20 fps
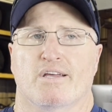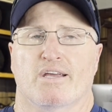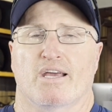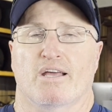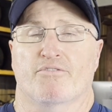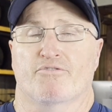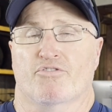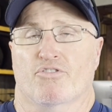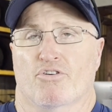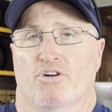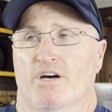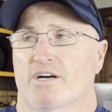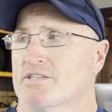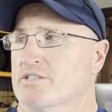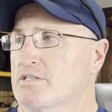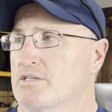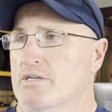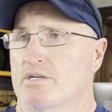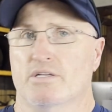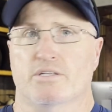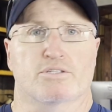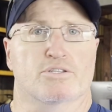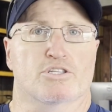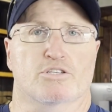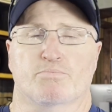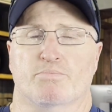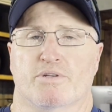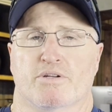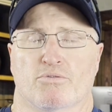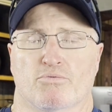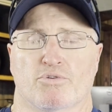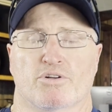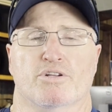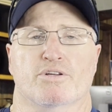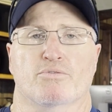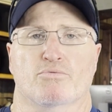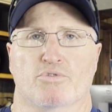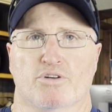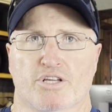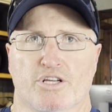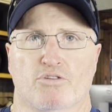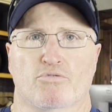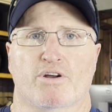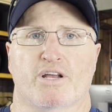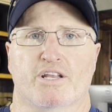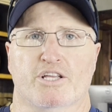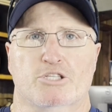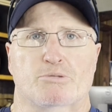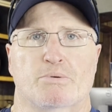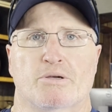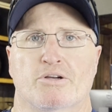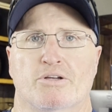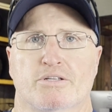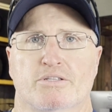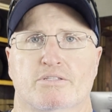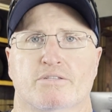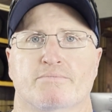And for us, it's just been a really, really great experience.